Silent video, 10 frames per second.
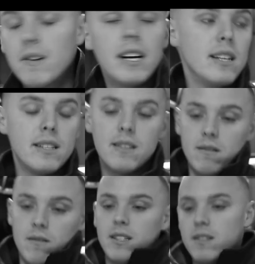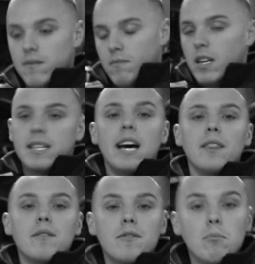right? It's a
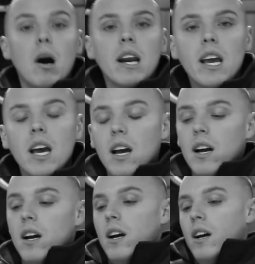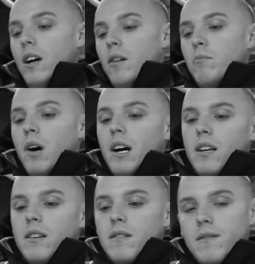tenth of your money. But
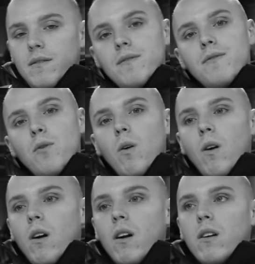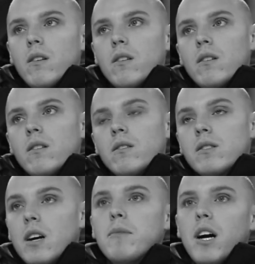for
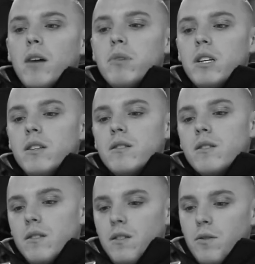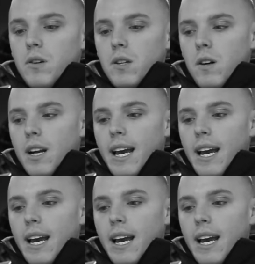some companies, you could look